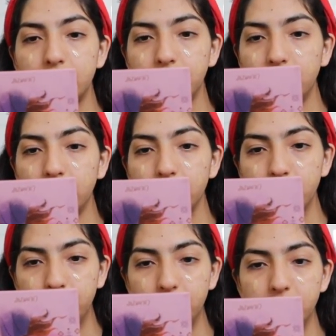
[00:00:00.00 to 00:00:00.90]
I feel like the
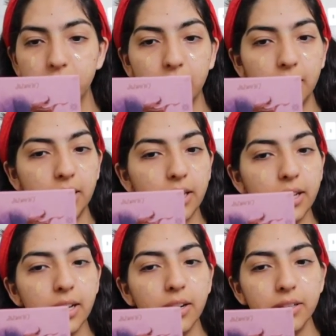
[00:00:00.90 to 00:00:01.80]
Too Faced is a little
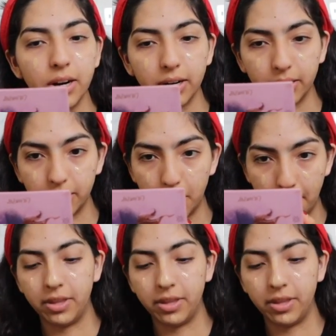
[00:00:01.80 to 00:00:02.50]
darker.